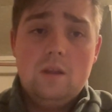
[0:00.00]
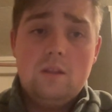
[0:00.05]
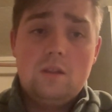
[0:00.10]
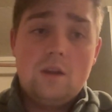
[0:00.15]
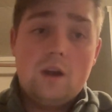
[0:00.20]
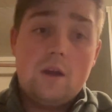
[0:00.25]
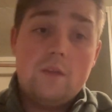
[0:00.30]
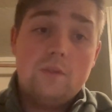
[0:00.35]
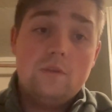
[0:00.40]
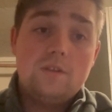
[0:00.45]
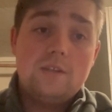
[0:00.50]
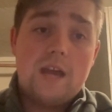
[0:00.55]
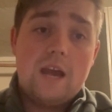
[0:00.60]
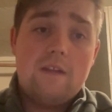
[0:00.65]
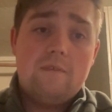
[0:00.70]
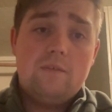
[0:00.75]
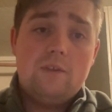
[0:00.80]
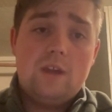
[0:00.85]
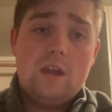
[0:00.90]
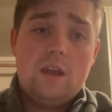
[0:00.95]
The authors
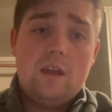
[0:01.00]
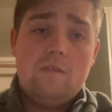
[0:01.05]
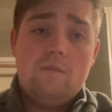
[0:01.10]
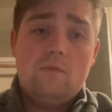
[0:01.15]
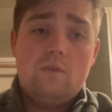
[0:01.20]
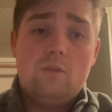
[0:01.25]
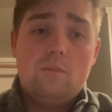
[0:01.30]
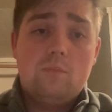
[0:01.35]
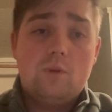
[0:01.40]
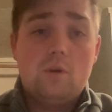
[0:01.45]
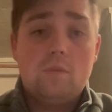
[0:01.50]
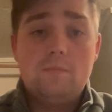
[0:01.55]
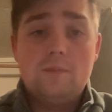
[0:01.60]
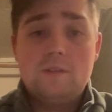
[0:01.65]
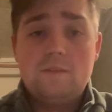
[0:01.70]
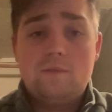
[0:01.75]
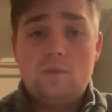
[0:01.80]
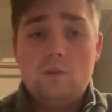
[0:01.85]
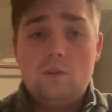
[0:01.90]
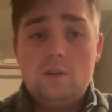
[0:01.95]
advocate for a
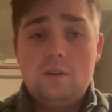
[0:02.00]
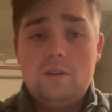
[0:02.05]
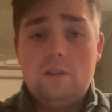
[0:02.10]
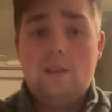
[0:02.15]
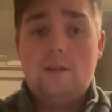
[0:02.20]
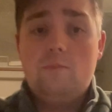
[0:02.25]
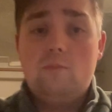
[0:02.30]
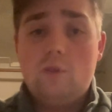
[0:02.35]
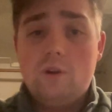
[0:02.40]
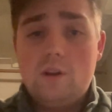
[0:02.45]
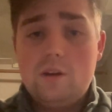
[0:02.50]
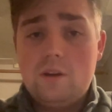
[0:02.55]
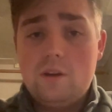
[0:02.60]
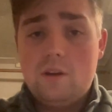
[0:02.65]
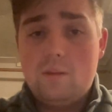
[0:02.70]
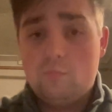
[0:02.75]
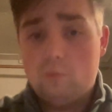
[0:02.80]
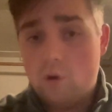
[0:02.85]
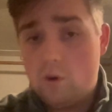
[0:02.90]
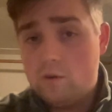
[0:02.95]
purposeful and deliberate
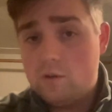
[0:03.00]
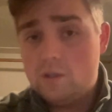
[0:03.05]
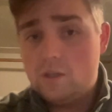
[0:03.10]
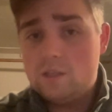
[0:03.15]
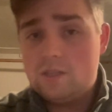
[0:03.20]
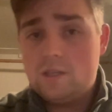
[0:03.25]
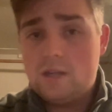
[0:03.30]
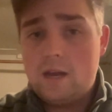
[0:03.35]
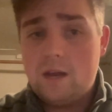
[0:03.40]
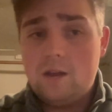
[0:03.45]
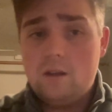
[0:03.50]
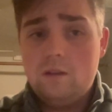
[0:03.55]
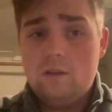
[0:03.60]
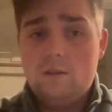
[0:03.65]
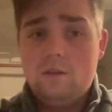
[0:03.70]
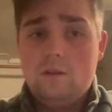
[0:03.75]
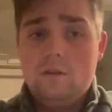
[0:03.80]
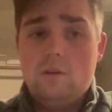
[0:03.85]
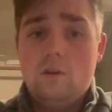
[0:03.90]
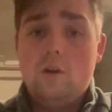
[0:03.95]
approach to style,
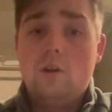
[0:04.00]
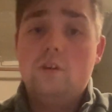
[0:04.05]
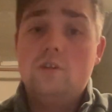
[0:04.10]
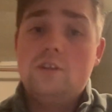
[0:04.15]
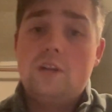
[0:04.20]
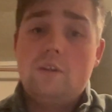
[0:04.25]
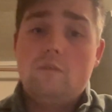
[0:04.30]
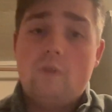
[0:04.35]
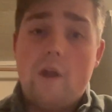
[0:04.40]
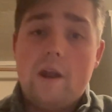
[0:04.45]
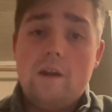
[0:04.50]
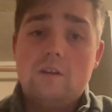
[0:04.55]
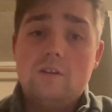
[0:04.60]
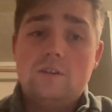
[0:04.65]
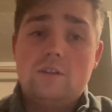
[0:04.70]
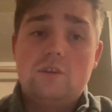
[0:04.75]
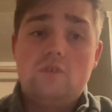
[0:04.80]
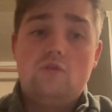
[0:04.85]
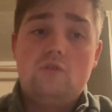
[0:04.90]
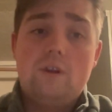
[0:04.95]
urging writers
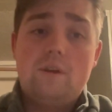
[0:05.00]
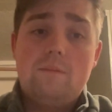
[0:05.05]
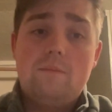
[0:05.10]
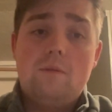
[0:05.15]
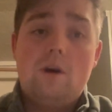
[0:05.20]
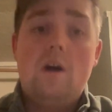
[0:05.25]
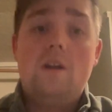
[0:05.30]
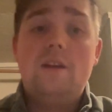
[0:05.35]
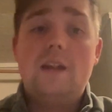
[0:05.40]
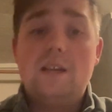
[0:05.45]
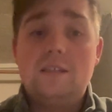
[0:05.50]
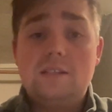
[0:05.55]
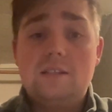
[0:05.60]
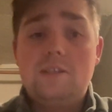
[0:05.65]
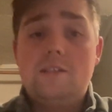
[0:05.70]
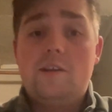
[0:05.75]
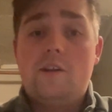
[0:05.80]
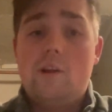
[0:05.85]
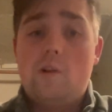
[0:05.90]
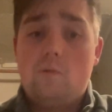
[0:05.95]
to trim
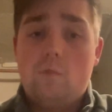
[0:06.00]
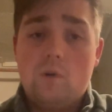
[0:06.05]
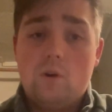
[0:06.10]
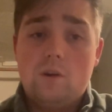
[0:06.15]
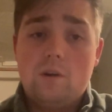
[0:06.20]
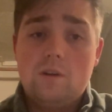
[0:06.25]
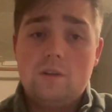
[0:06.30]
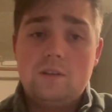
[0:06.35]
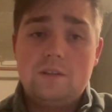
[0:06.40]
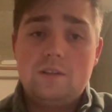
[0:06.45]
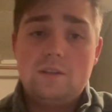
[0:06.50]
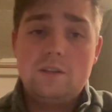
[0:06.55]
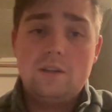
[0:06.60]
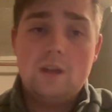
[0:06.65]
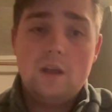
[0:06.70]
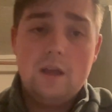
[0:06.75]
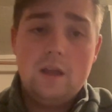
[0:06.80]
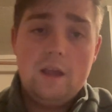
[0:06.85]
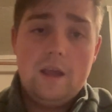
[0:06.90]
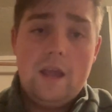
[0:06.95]
unnecessary words
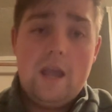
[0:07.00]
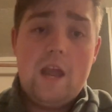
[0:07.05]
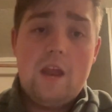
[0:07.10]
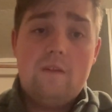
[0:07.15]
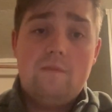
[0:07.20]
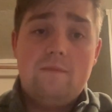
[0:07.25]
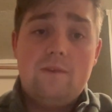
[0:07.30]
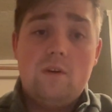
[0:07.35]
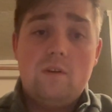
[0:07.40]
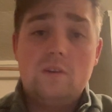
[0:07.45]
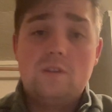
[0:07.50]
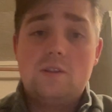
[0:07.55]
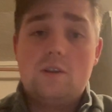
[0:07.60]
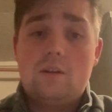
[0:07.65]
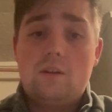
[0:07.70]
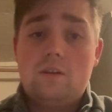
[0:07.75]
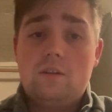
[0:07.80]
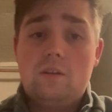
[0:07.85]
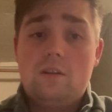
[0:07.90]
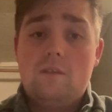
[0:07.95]
and focus
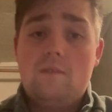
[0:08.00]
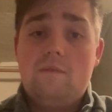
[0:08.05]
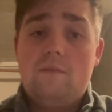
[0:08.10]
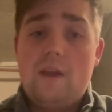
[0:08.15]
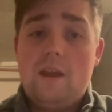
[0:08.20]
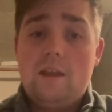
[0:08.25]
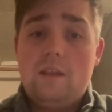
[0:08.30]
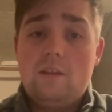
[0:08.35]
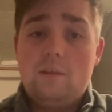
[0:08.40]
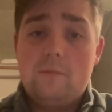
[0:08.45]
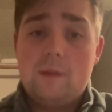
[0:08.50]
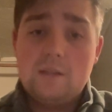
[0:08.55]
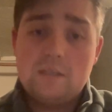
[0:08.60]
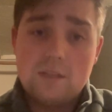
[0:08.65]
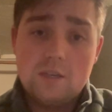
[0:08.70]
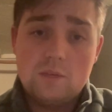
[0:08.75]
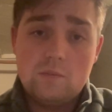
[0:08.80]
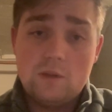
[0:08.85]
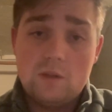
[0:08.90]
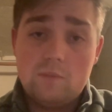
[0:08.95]
on conveying their
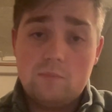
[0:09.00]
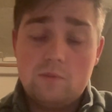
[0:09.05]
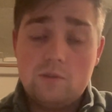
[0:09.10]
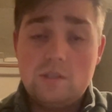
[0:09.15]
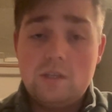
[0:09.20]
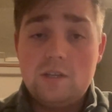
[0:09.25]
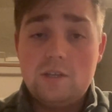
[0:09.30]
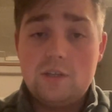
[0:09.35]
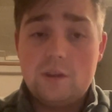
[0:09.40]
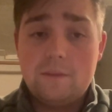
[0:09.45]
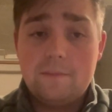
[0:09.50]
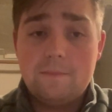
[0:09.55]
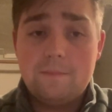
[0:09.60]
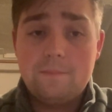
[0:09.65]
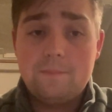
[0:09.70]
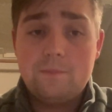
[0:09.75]
message with precision.